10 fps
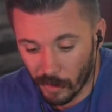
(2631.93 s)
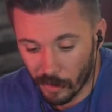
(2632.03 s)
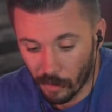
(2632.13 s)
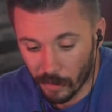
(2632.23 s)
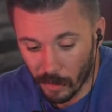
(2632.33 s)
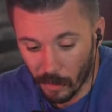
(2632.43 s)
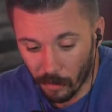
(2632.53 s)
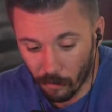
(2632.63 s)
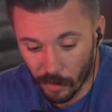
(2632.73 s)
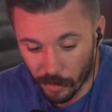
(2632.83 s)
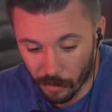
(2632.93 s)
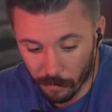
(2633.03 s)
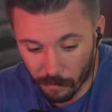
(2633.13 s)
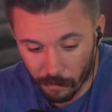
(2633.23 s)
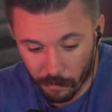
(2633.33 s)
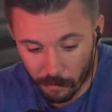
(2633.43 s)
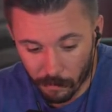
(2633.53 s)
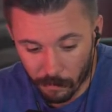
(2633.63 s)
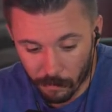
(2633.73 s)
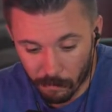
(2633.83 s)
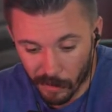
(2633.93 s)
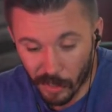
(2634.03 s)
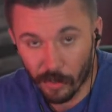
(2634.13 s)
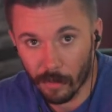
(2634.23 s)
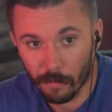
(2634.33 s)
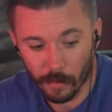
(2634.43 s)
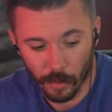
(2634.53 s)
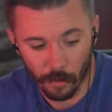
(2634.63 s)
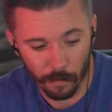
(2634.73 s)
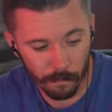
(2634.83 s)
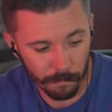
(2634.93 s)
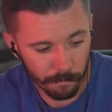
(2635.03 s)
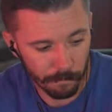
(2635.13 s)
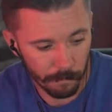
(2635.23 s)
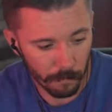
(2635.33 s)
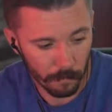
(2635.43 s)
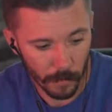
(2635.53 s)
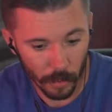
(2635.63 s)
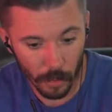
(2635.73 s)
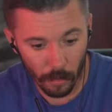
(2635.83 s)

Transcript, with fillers: assaulting a Russian position. So here you